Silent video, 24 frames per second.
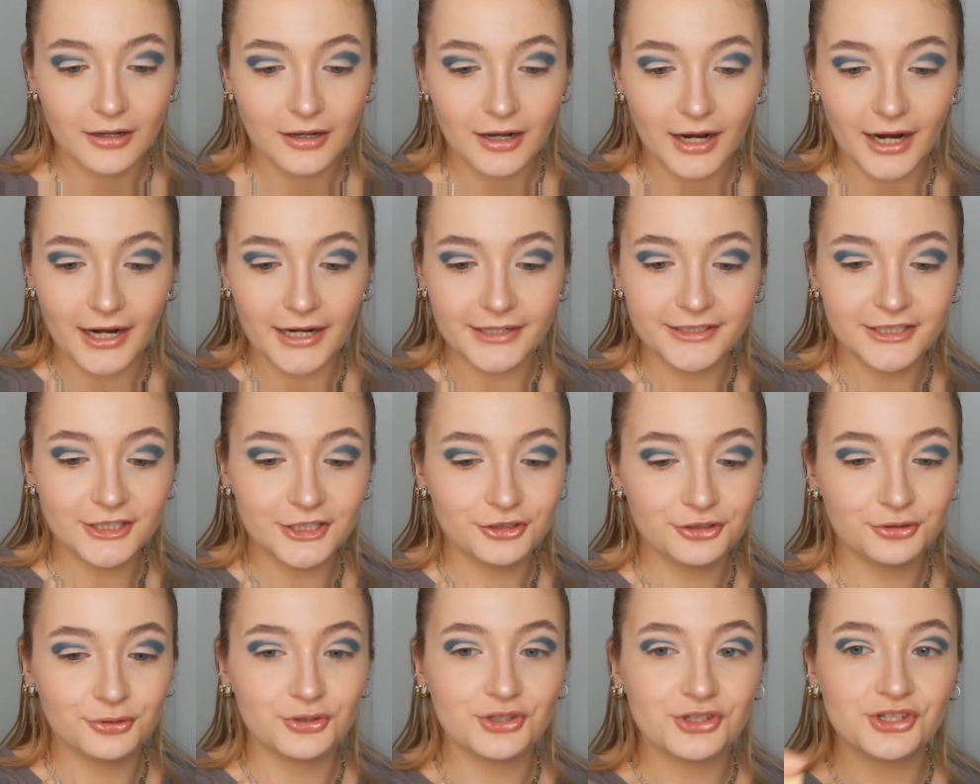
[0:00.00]
I
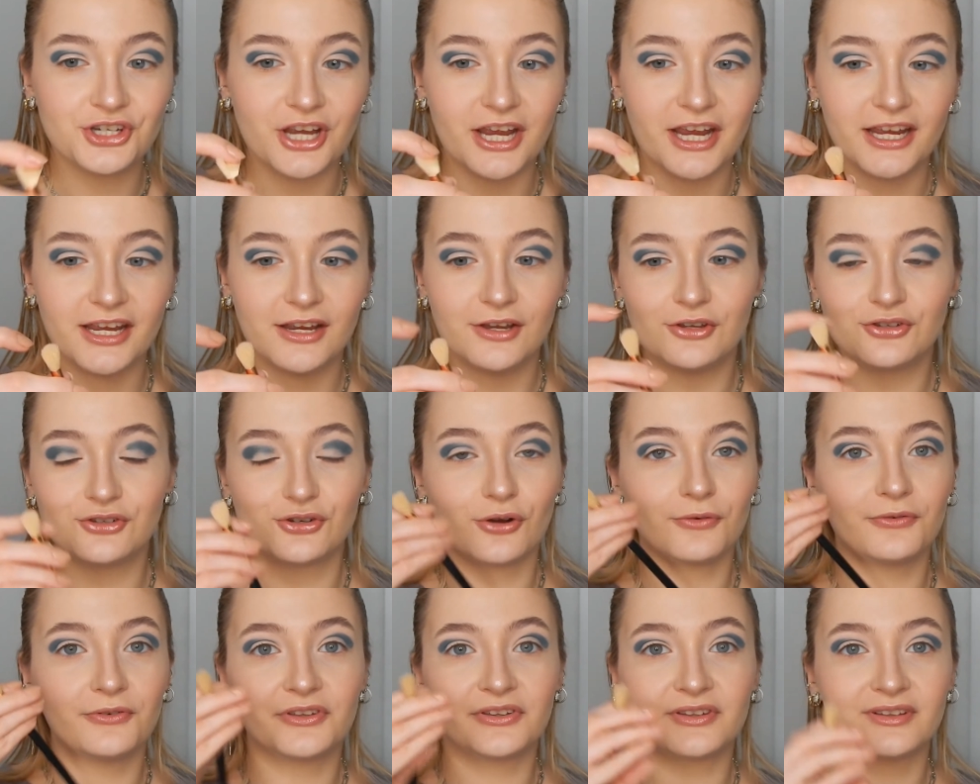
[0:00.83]
need to change,
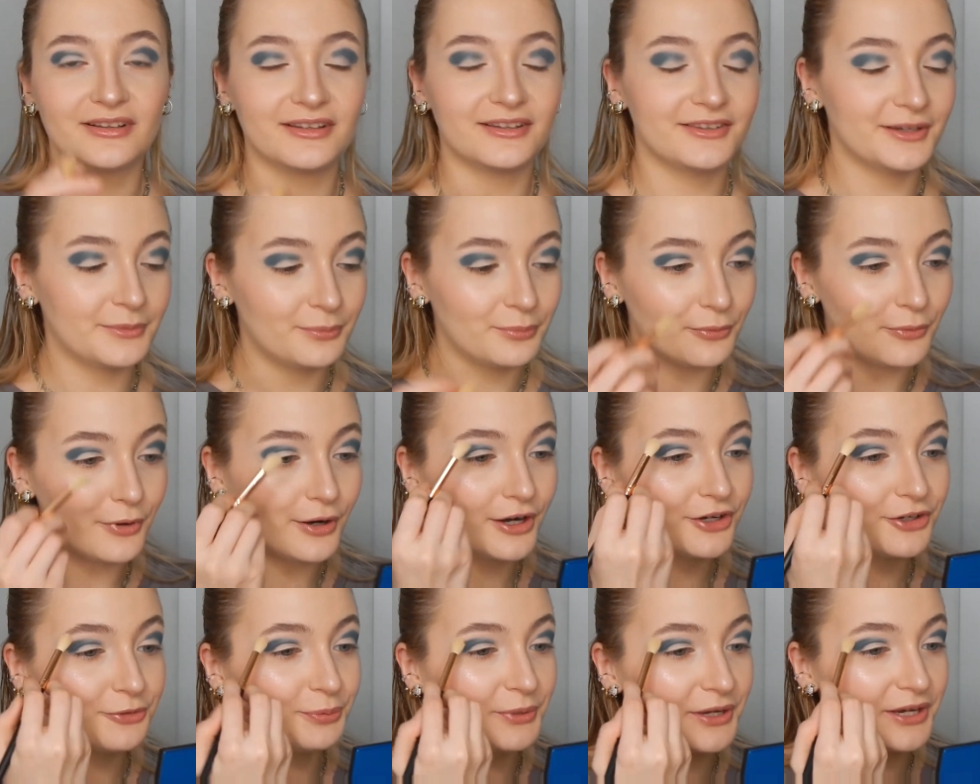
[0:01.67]
obviously, the
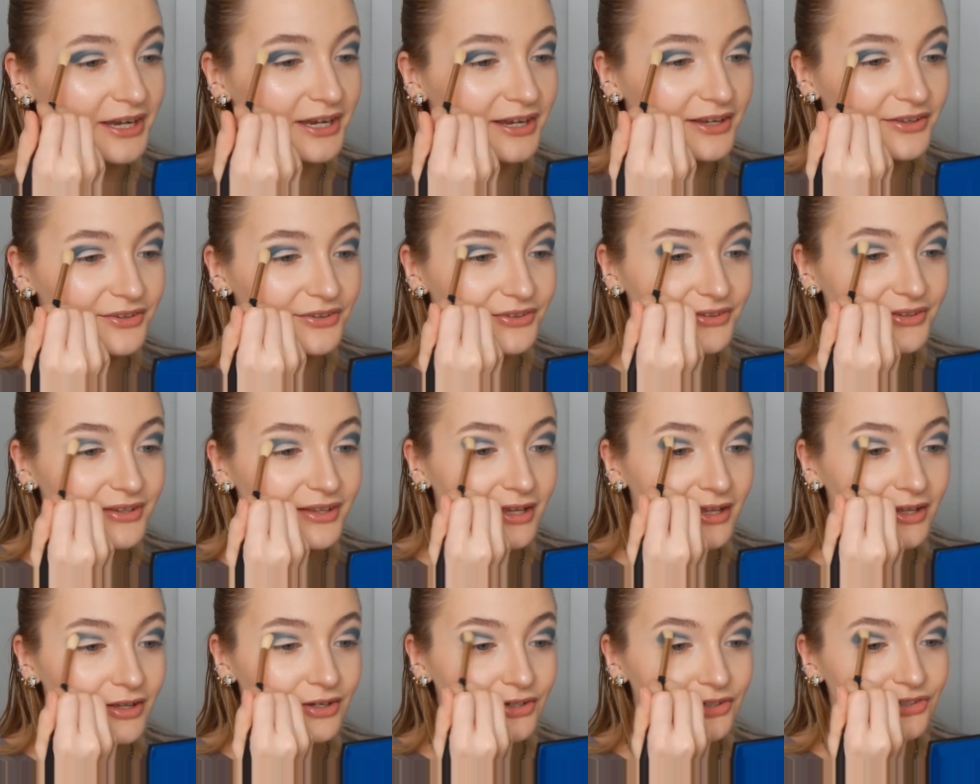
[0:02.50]
brush because
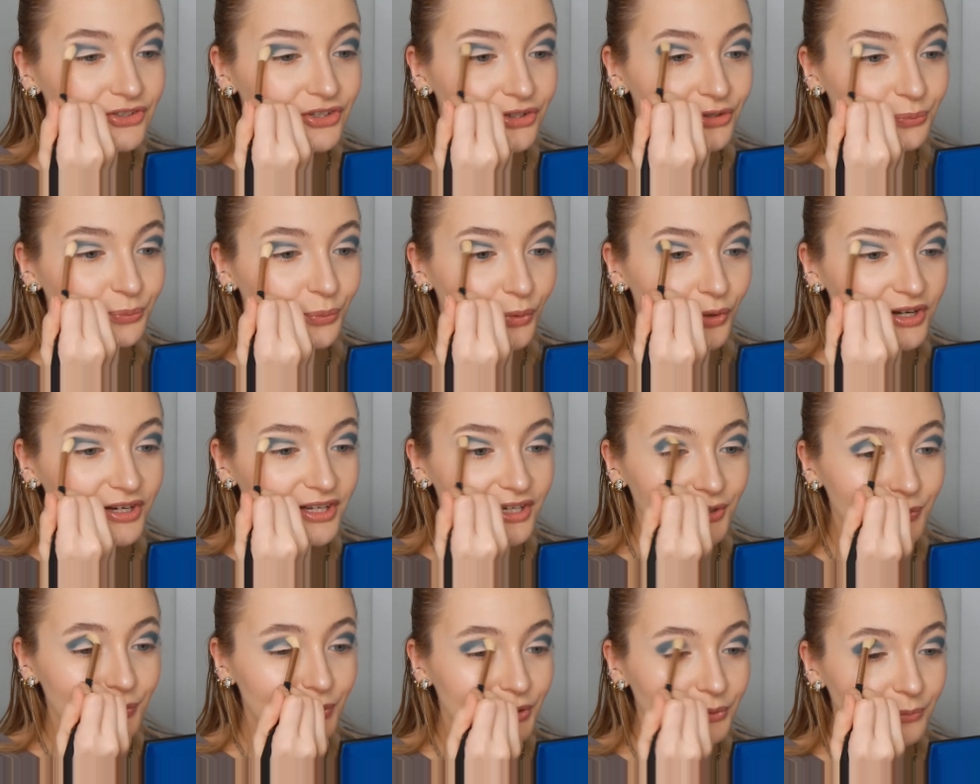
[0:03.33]
just
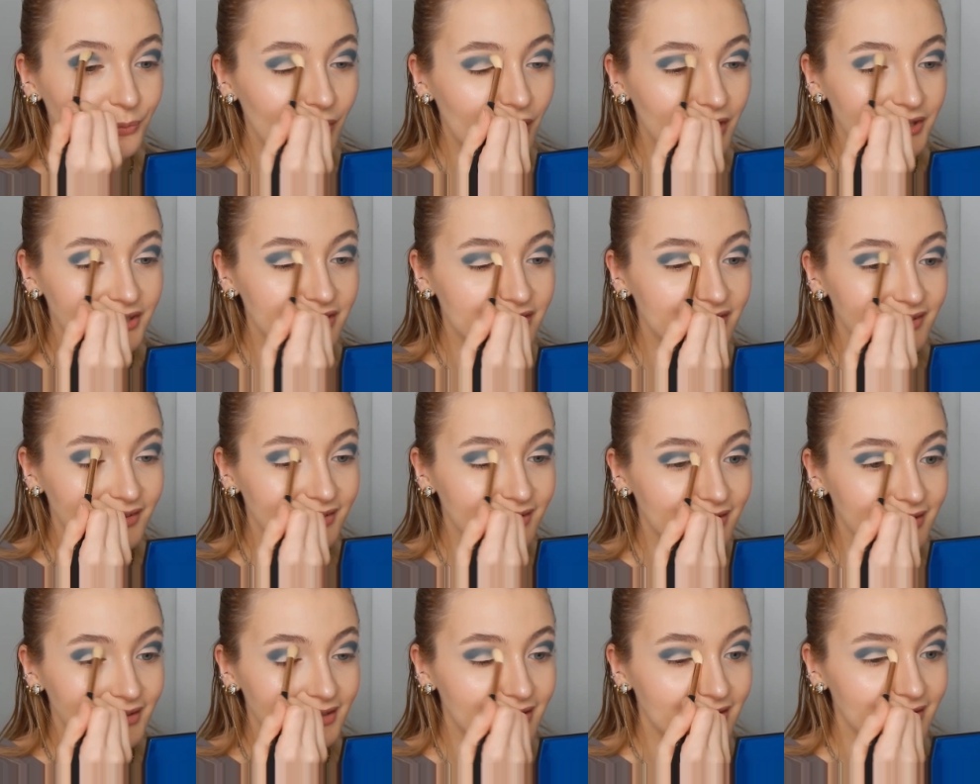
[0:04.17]
working with one
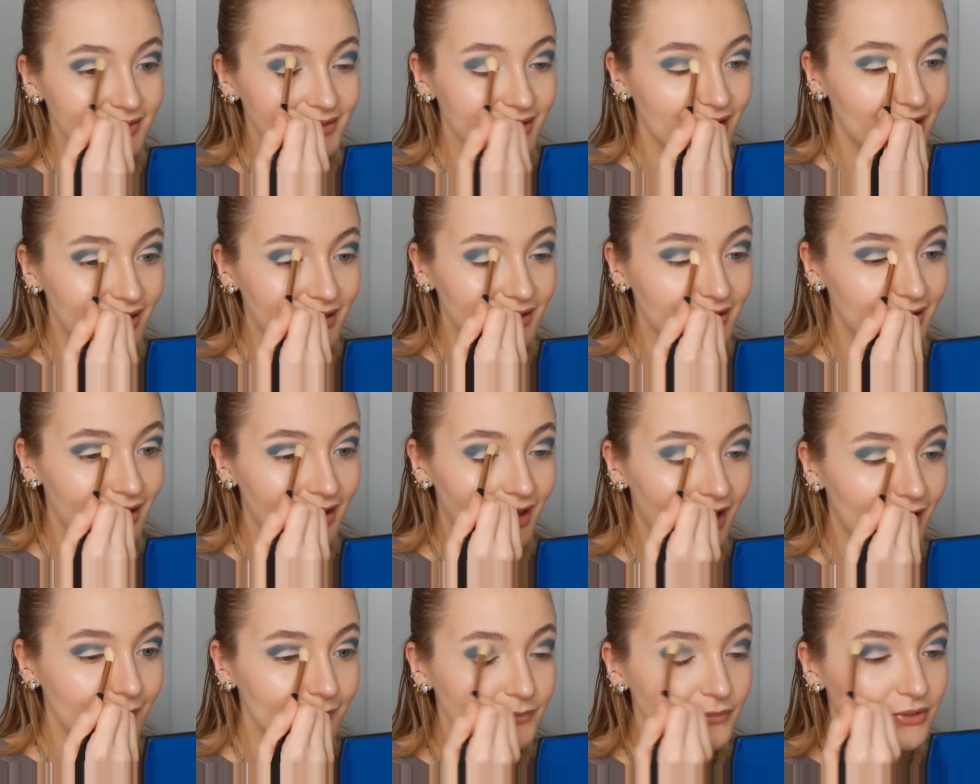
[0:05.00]
is not gonna
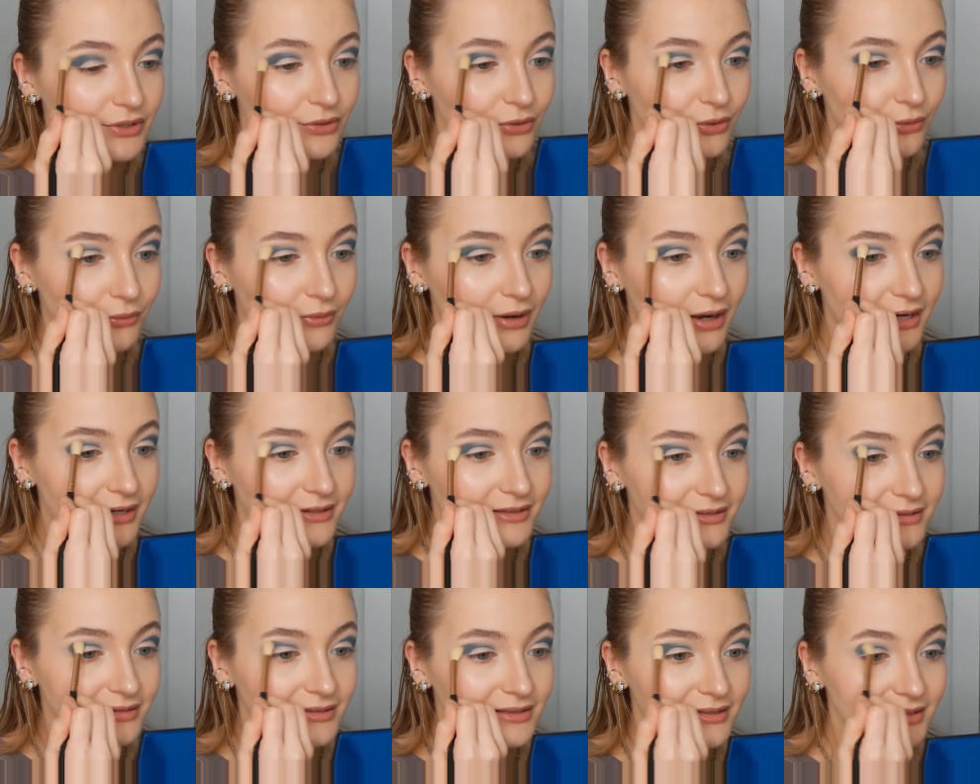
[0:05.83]
happen, alright?